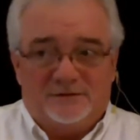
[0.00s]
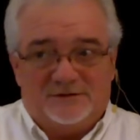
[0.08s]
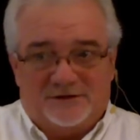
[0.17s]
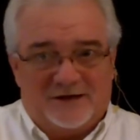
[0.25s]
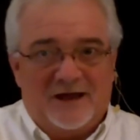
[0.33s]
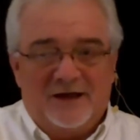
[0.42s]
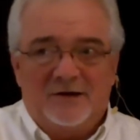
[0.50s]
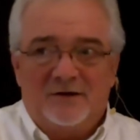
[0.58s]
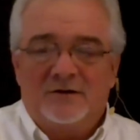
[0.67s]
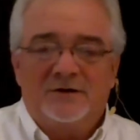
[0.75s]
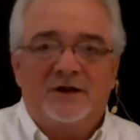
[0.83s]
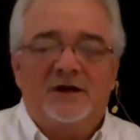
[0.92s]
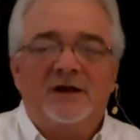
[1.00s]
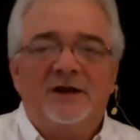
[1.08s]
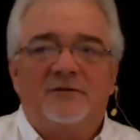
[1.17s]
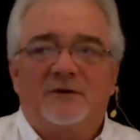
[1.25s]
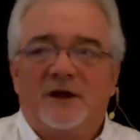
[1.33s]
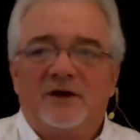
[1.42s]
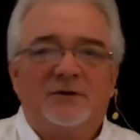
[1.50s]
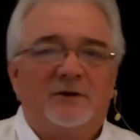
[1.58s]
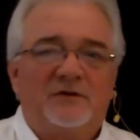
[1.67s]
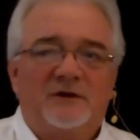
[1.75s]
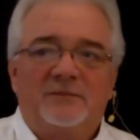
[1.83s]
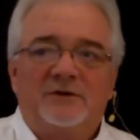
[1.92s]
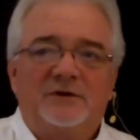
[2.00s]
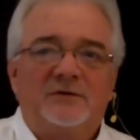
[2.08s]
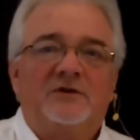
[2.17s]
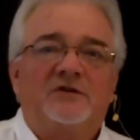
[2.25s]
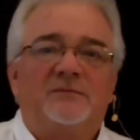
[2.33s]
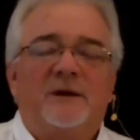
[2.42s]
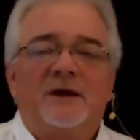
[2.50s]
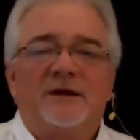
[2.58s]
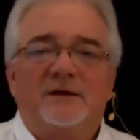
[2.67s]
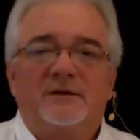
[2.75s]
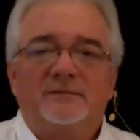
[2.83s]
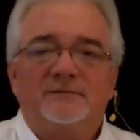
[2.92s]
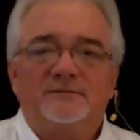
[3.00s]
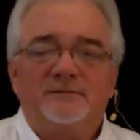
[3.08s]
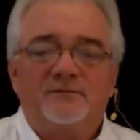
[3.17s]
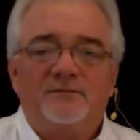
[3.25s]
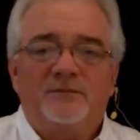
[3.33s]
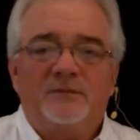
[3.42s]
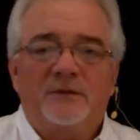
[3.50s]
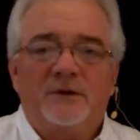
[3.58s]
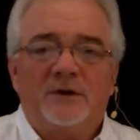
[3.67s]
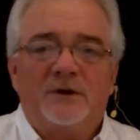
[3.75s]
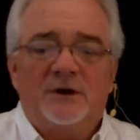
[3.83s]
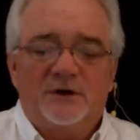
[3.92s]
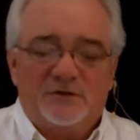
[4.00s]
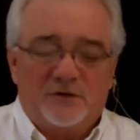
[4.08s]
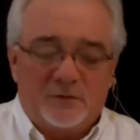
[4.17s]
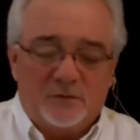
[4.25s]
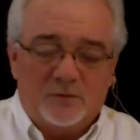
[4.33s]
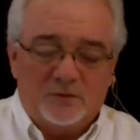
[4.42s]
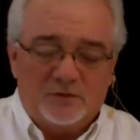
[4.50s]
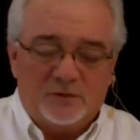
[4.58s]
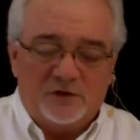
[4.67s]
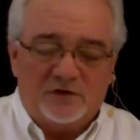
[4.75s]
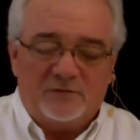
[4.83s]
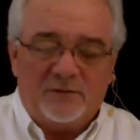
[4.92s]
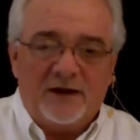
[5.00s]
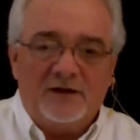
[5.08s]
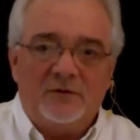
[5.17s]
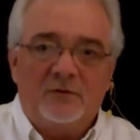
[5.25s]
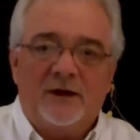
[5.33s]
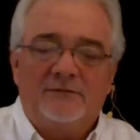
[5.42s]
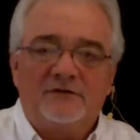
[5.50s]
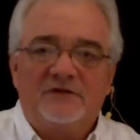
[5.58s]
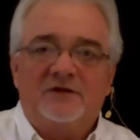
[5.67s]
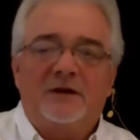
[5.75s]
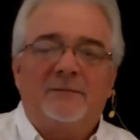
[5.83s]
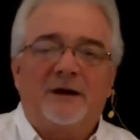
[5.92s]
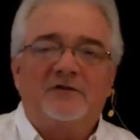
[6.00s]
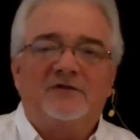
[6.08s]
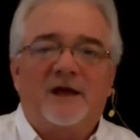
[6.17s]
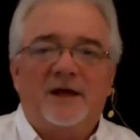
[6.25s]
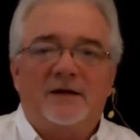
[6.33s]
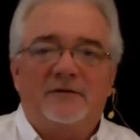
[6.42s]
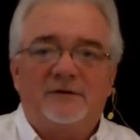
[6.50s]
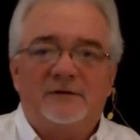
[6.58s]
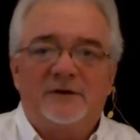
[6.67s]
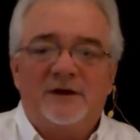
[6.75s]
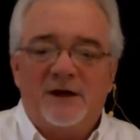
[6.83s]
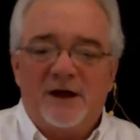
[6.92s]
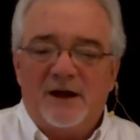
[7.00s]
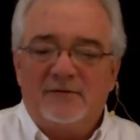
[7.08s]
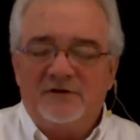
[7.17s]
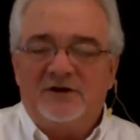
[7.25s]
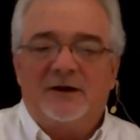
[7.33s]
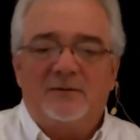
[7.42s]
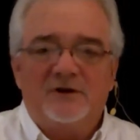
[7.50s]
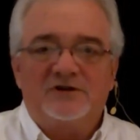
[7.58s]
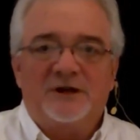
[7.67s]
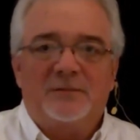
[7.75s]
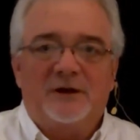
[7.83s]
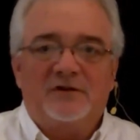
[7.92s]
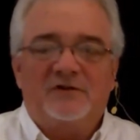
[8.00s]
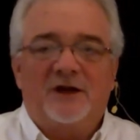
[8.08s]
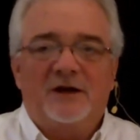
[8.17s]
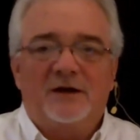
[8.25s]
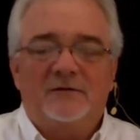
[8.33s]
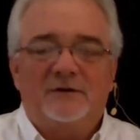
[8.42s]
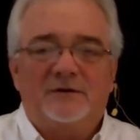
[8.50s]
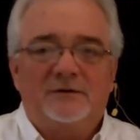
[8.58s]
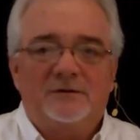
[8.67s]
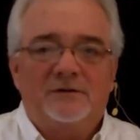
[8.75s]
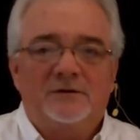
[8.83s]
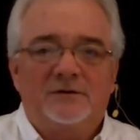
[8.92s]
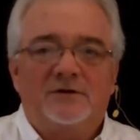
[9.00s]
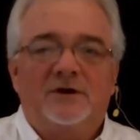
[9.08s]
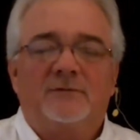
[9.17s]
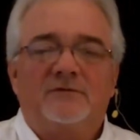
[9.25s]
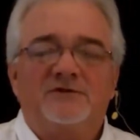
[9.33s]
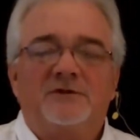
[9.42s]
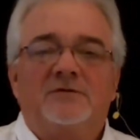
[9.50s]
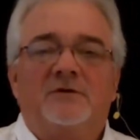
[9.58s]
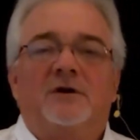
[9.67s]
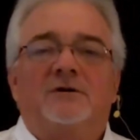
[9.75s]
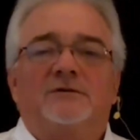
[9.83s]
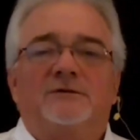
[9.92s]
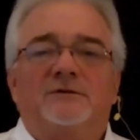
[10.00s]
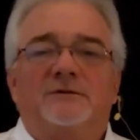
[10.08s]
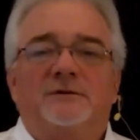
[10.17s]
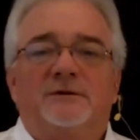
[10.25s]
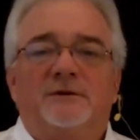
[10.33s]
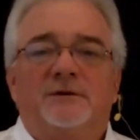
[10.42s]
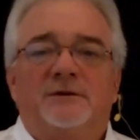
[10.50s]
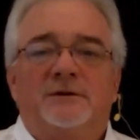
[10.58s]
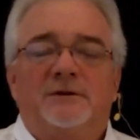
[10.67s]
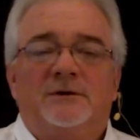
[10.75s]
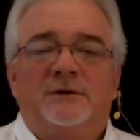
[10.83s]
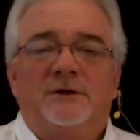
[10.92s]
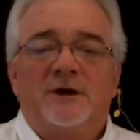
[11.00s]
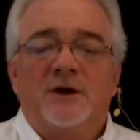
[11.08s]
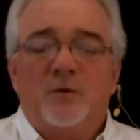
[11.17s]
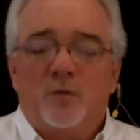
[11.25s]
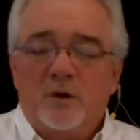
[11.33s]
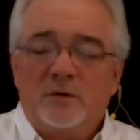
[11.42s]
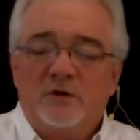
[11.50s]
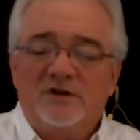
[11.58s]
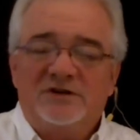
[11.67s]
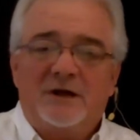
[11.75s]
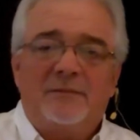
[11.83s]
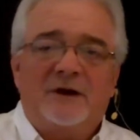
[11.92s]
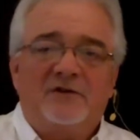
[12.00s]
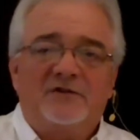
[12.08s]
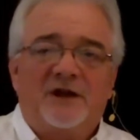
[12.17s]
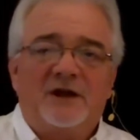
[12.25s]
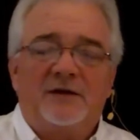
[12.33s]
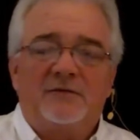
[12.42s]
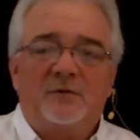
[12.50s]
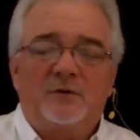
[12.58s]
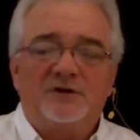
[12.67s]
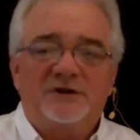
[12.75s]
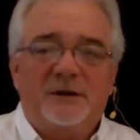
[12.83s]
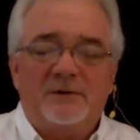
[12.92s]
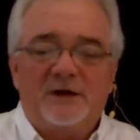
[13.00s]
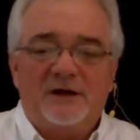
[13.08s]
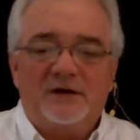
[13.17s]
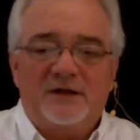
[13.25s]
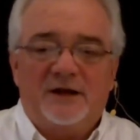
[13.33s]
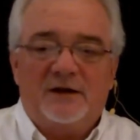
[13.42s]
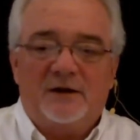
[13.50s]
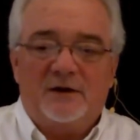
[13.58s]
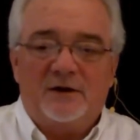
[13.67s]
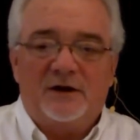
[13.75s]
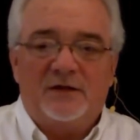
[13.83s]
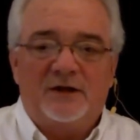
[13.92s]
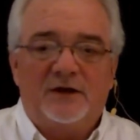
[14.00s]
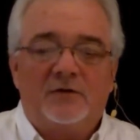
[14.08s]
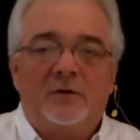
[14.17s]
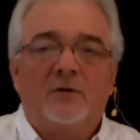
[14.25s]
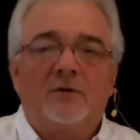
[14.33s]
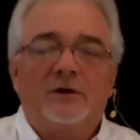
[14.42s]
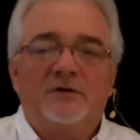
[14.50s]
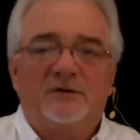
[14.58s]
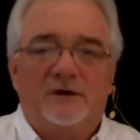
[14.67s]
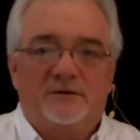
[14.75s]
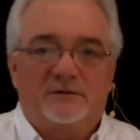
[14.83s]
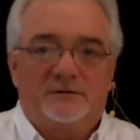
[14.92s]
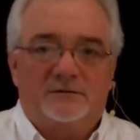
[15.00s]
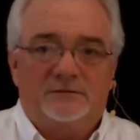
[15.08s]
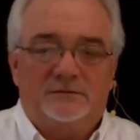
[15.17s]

It's kind of hard to hit if we're not doing something to expand it. So to expand it, we have to step outside of it. Every time we step outside of it, the comfort zone grows. When we step outside of it, we're stepping into that learning and that growing zone.